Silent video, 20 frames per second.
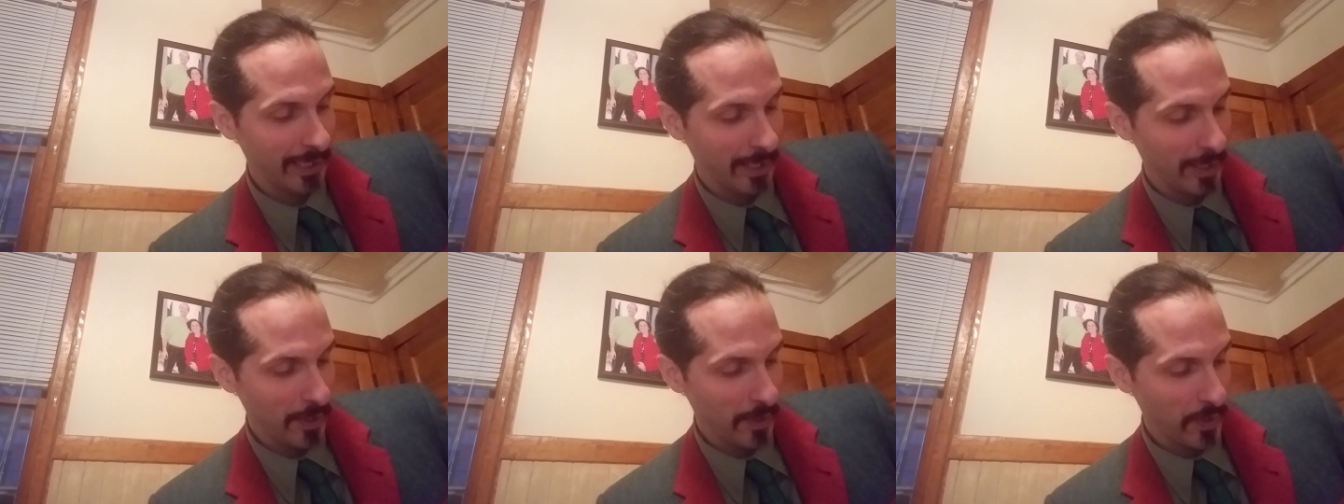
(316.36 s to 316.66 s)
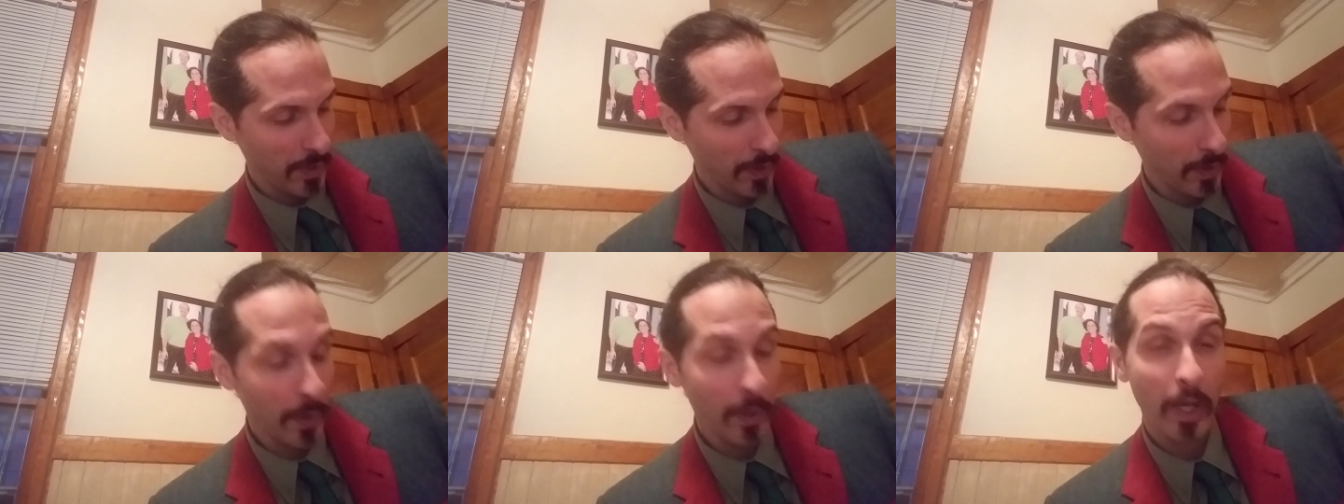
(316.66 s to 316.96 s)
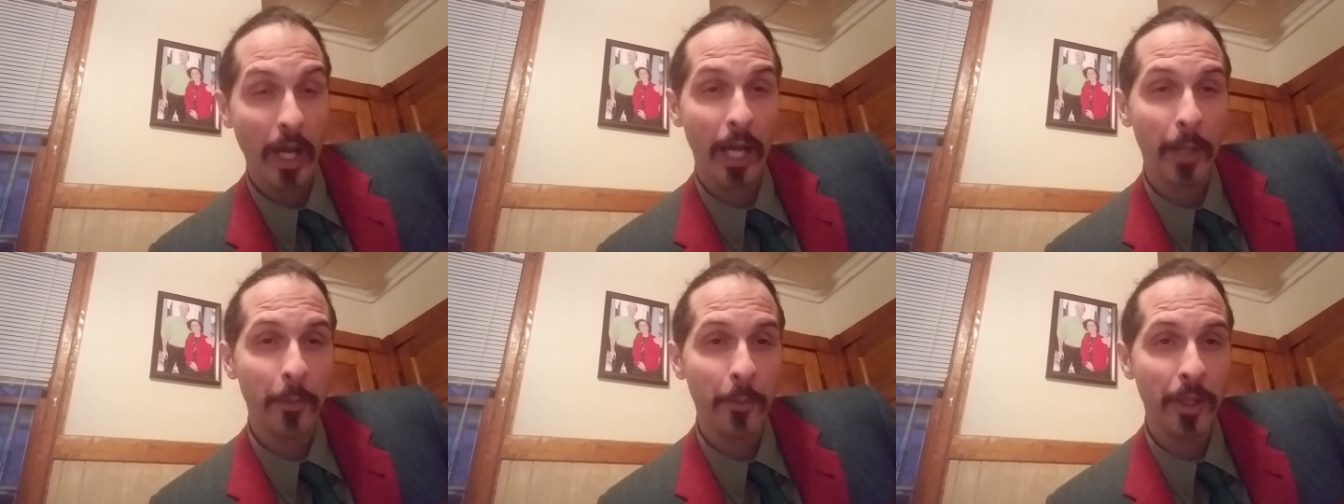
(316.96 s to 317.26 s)
so
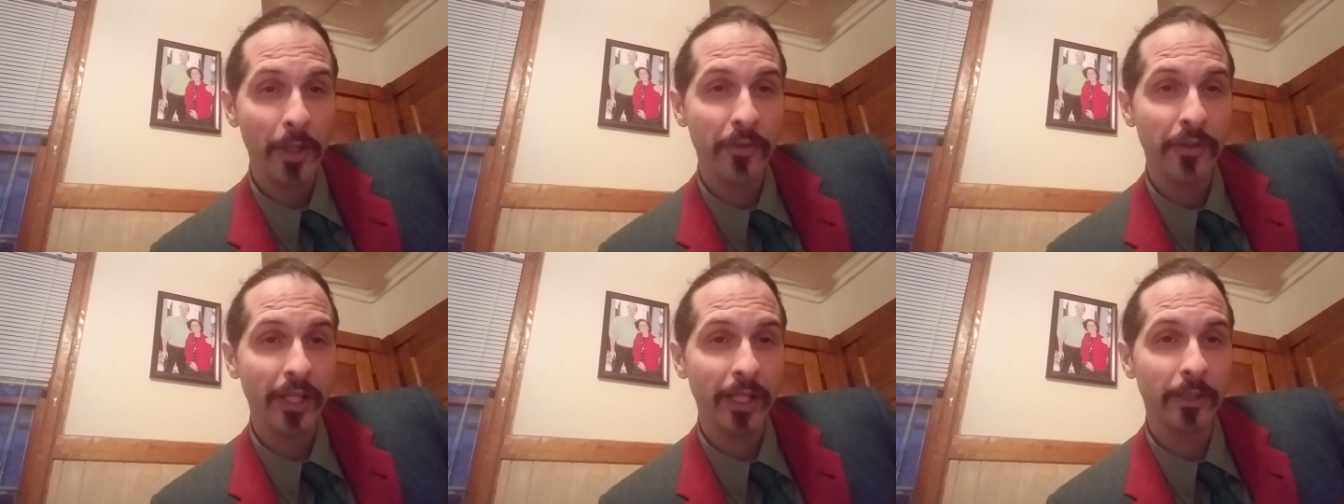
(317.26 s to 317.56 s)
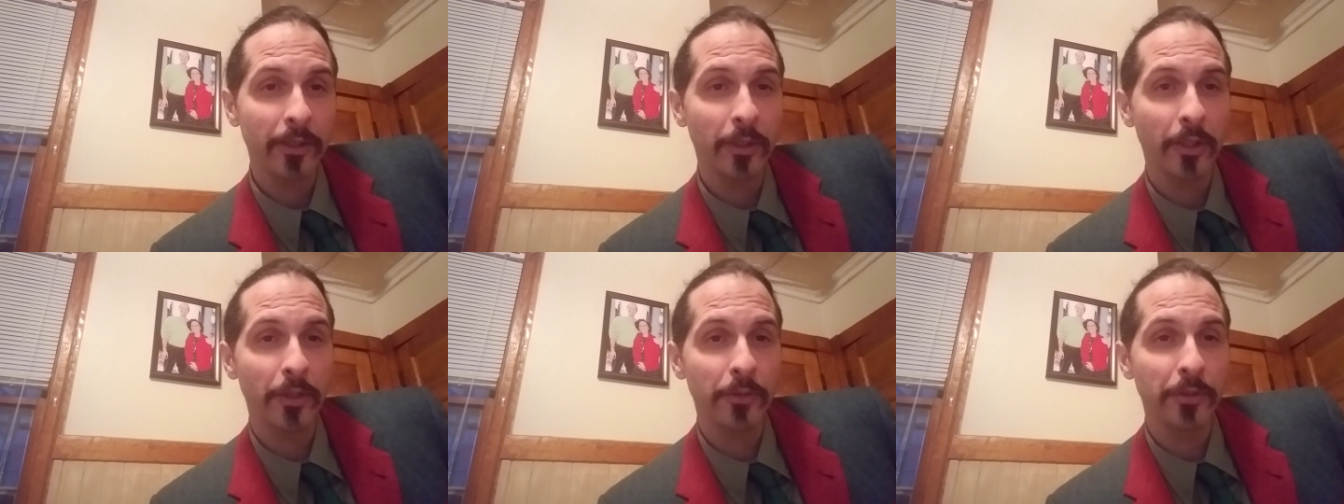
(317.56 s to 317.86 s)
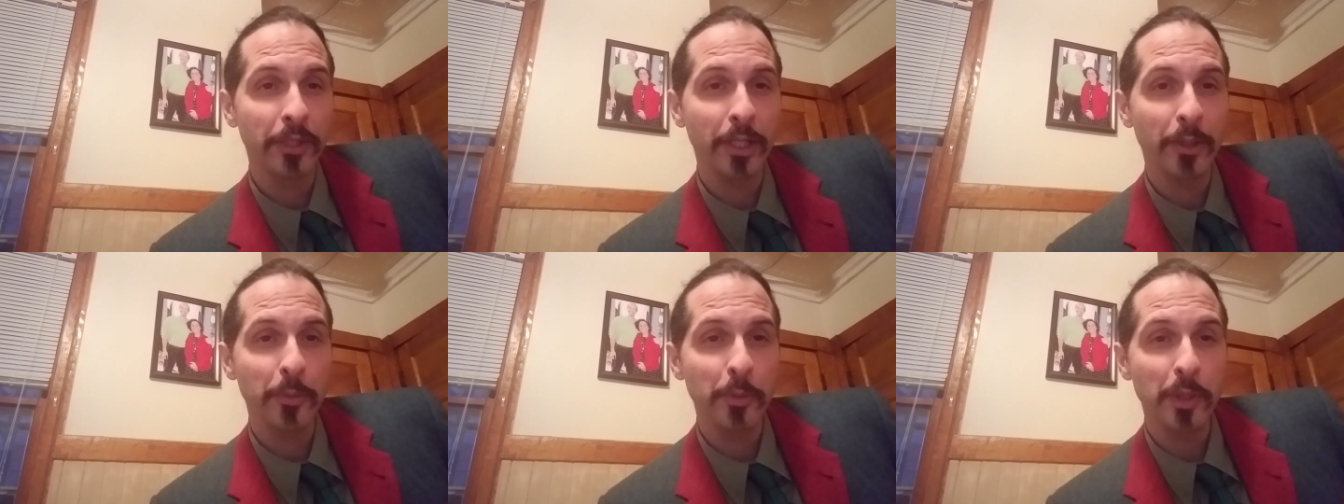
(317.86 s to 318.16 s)
I want to thank Laura for
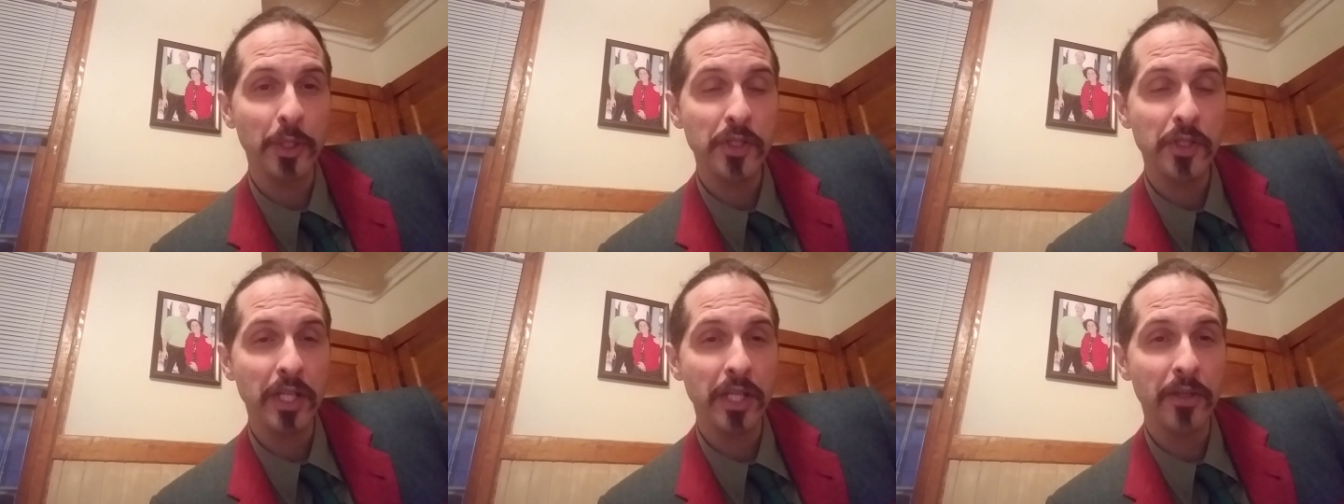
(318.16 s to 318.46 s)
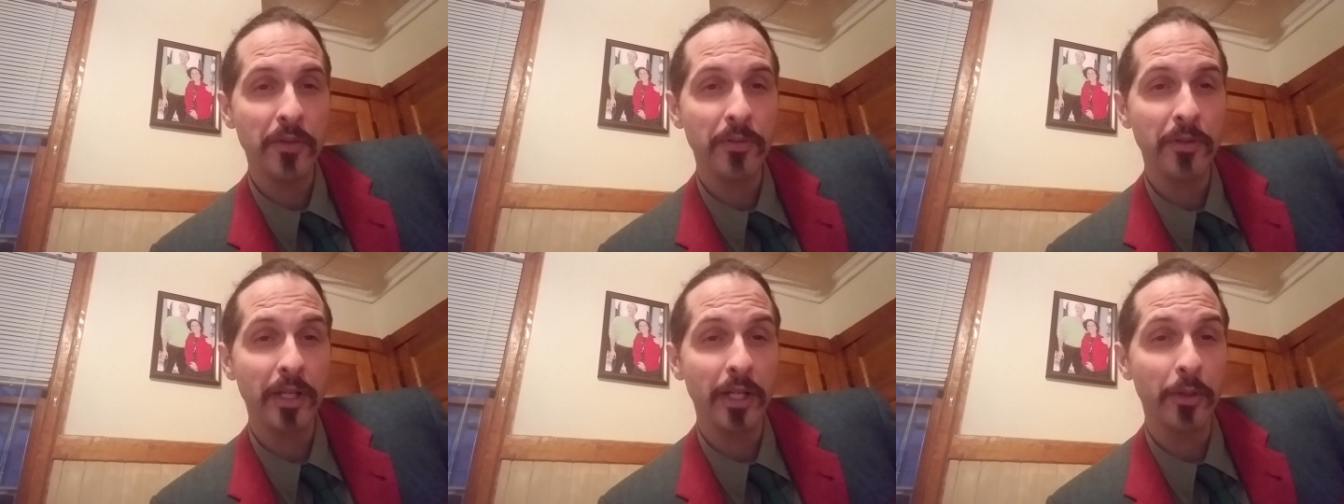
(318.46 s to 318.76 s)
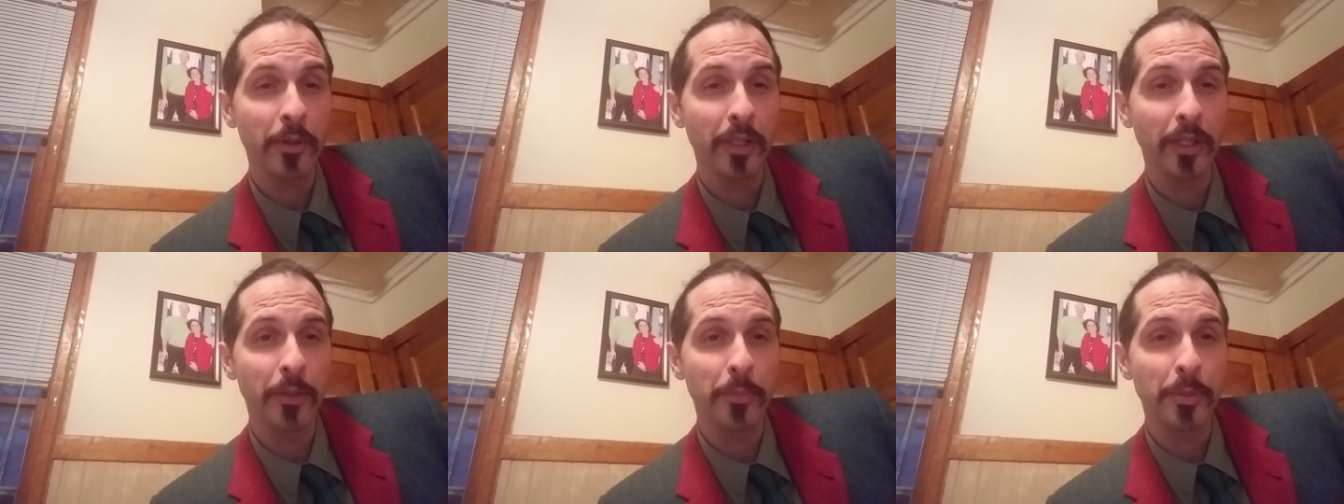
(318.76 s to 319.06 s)
giving me this gift. I
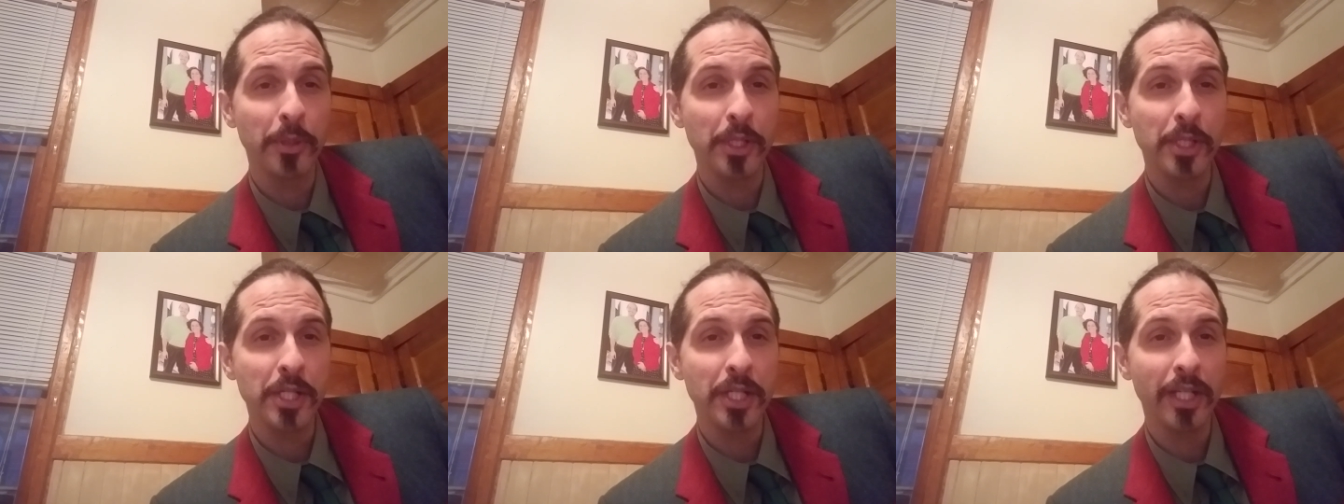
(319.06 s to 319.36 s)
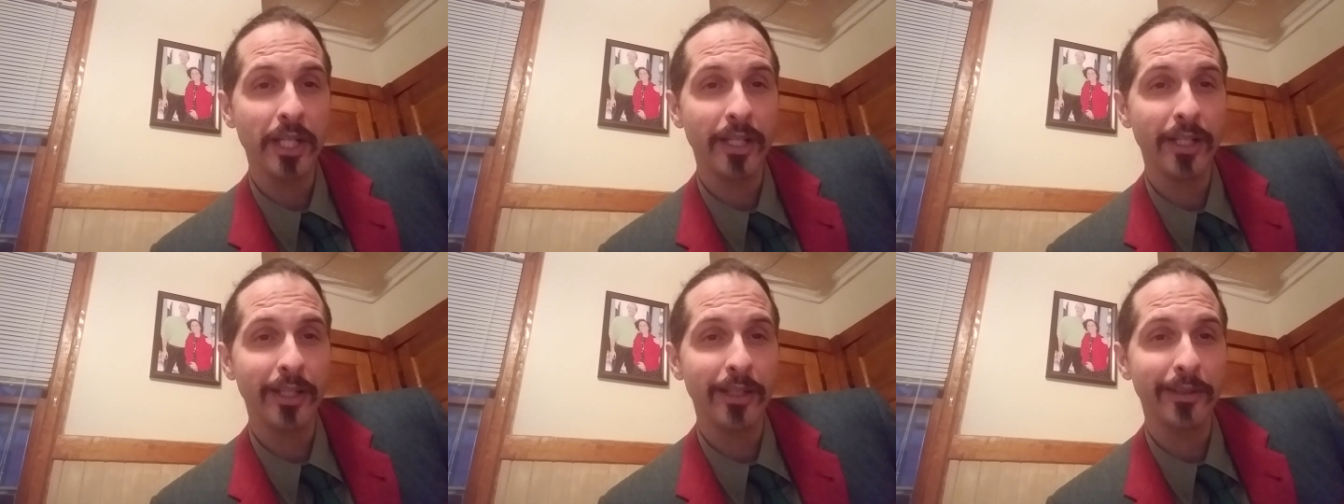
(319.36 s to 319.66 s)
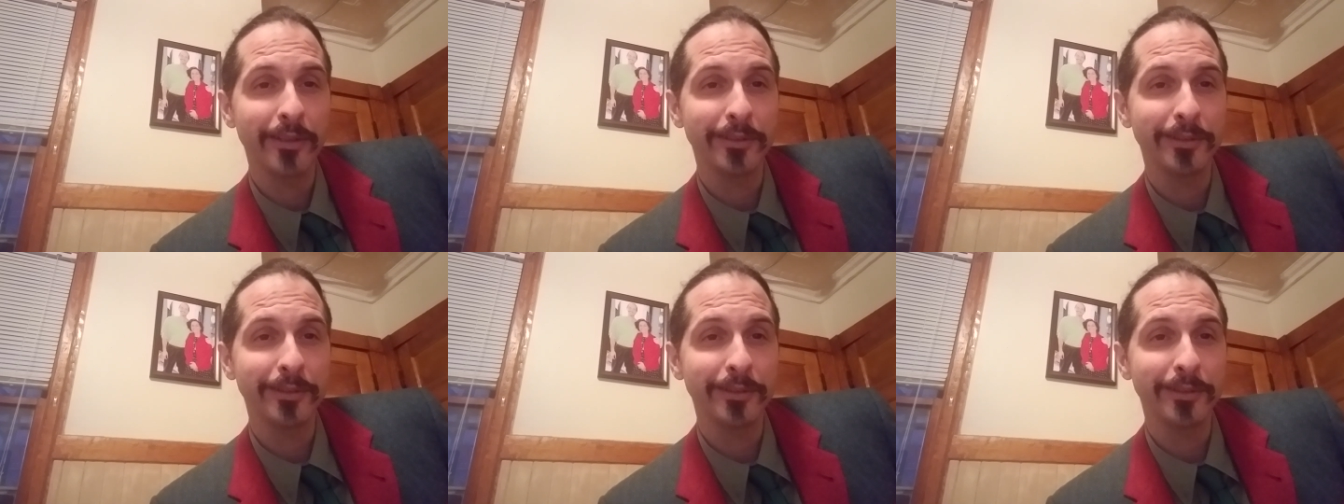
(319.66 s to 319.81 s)
really appreciate it.